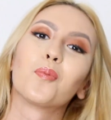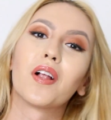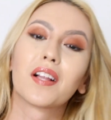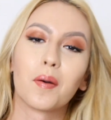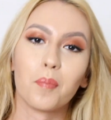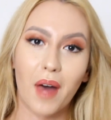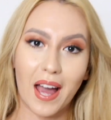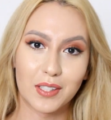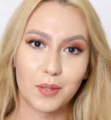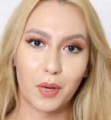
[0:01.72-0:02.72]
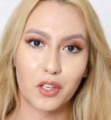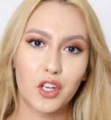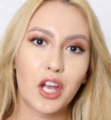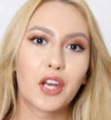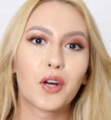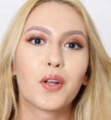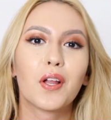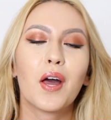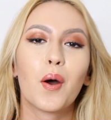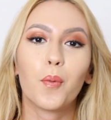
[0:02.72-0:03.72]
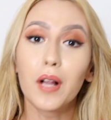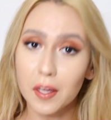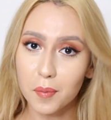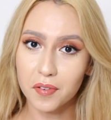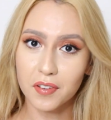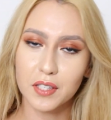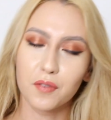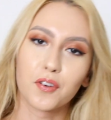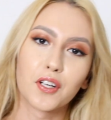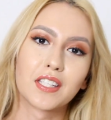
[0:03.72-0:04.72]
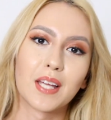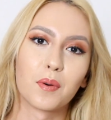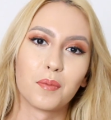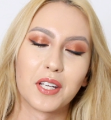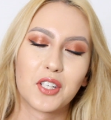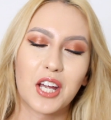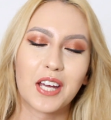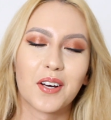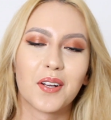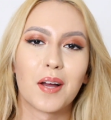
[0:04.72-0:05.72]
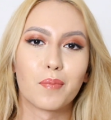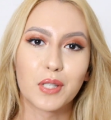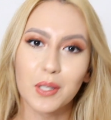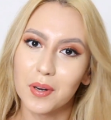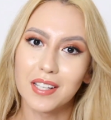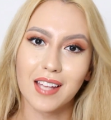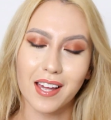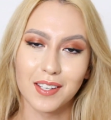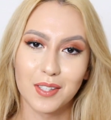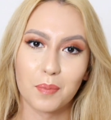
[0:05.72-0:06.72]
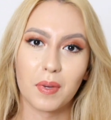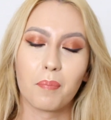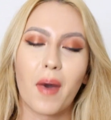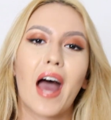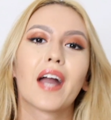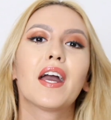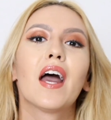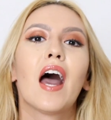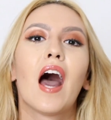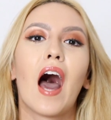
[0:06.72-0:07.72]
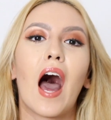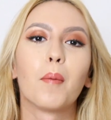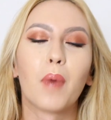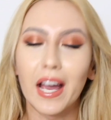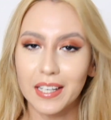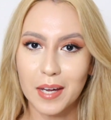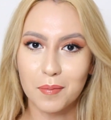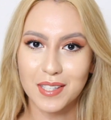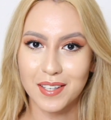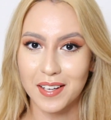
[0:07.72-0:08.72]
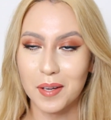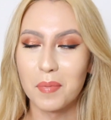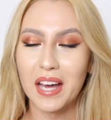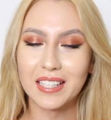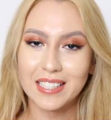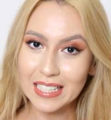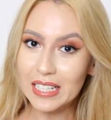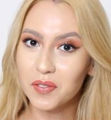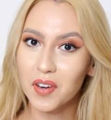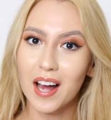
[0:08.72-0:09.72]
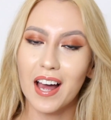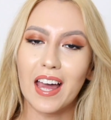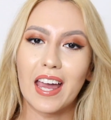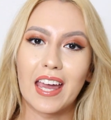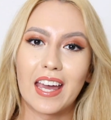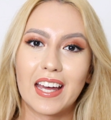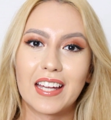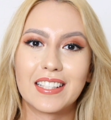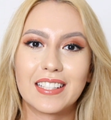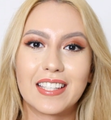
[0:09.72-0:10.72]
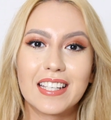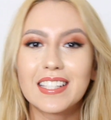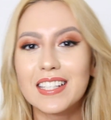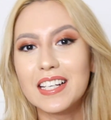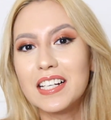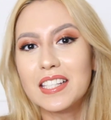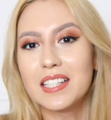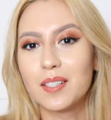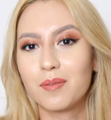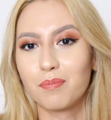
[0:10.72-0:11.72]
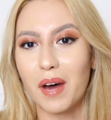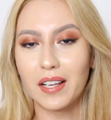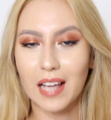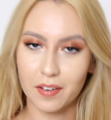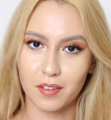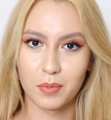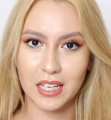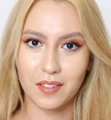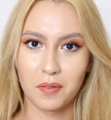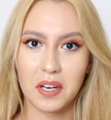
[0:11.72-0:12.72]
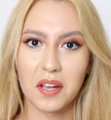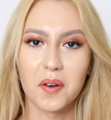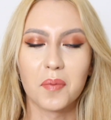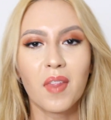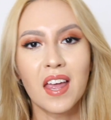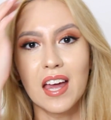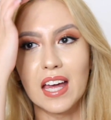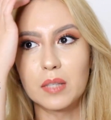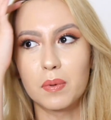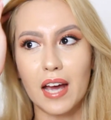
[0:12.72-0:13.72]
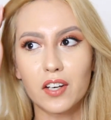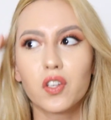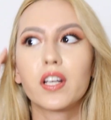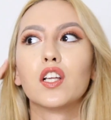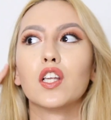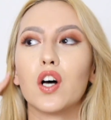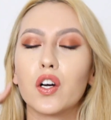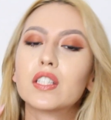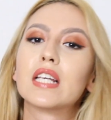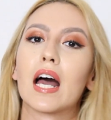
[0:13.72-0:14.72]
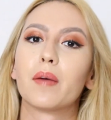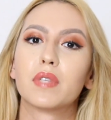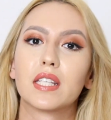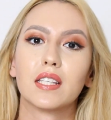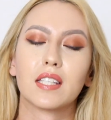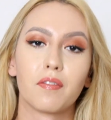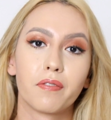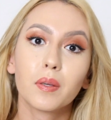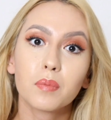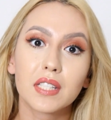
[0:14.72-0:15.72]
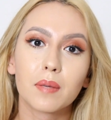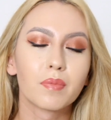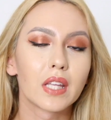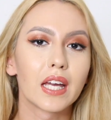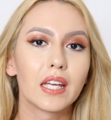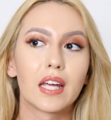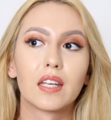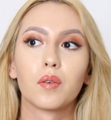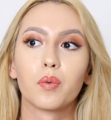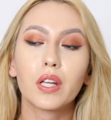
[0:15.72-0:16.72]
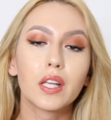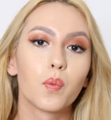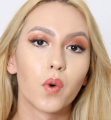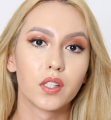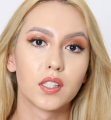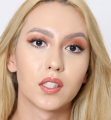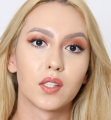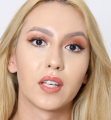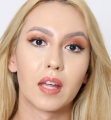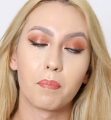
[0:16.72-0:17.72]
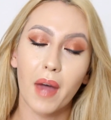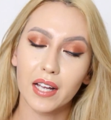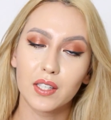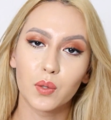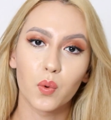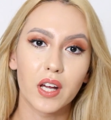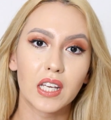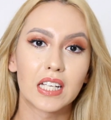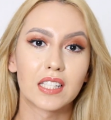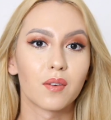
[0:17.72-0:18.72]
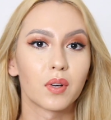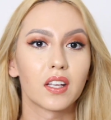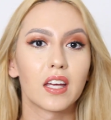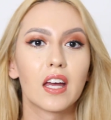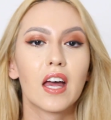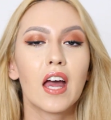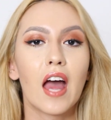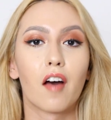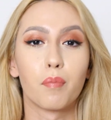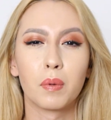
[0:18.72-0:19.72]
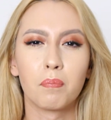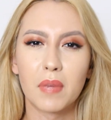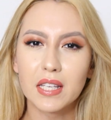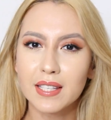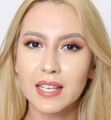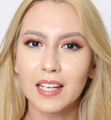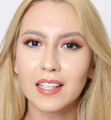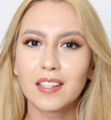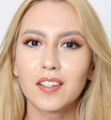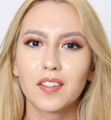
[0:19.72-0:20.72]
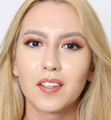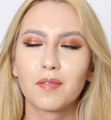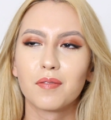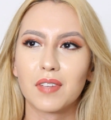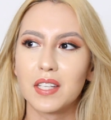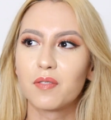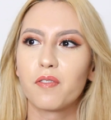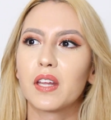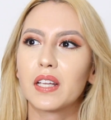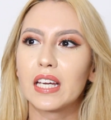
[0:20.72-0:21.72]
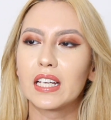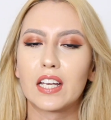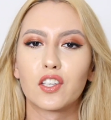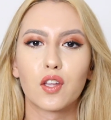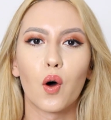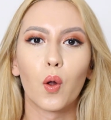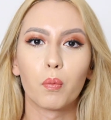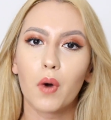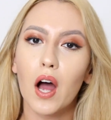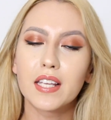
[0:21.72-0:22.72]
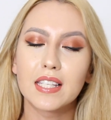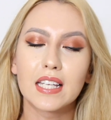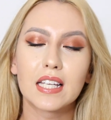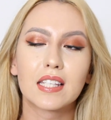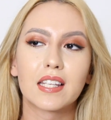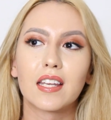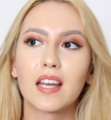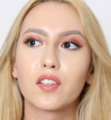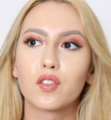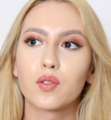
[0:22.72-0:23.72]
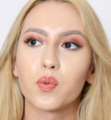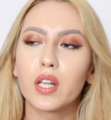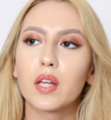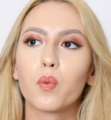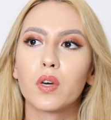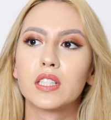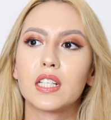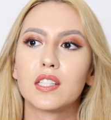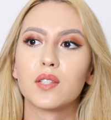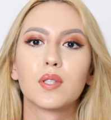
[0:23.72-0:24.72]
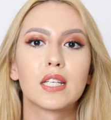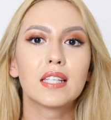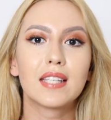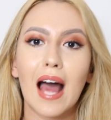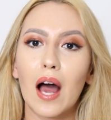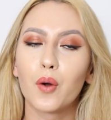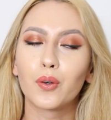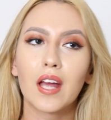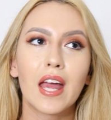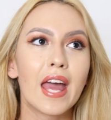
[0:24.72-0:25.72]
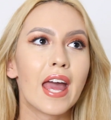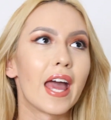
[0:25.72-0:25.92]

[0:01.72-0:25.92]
welcome back to my channel. Welcome if it's your first time on my channel. I'm so excited to be back. My name is Leila Mekhdiyeva and this is my life update video. It's been actually a long time since I filmed something and I really wanted to get back to it because I really have been missing this feeling and the whole process and I just really wanted to sit down